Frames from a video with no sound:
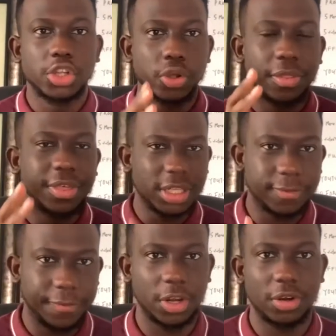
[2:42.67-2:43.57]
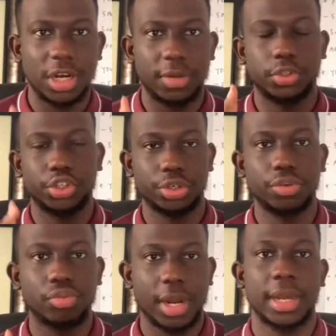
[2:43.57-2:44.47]
So this video that I'm shooting
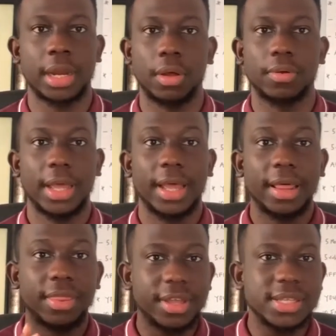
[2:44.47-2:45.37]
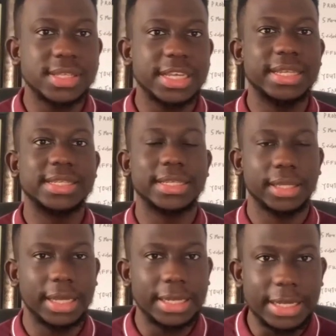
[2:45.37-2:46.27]
right now, this is
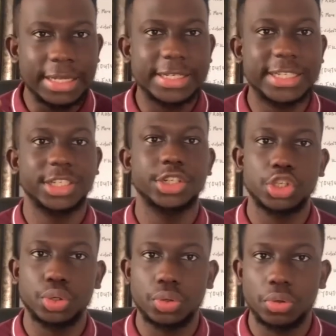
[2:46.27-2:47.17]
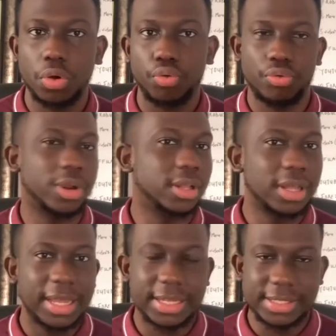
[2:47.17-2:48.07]
a digital
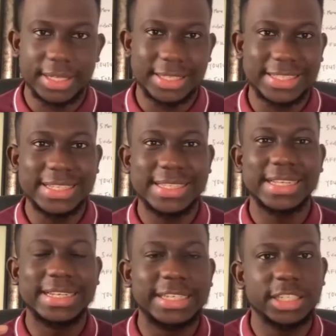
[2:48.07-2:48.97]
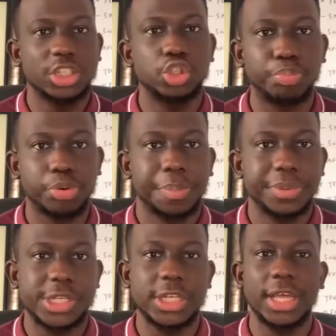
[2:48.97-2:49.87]
real estate. This is a digital
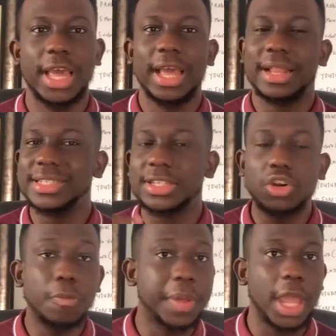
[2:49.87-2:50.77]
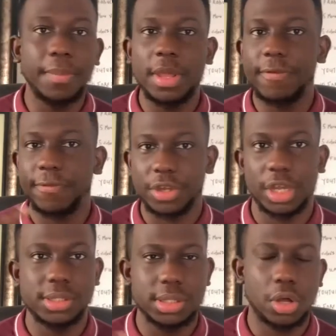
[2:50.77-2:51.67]
property that's gonna pay me for
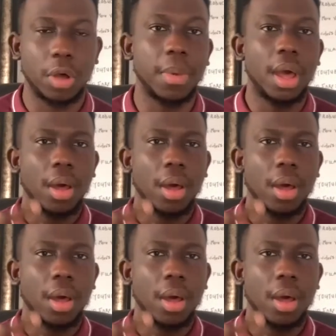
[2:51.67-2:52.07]
years to come.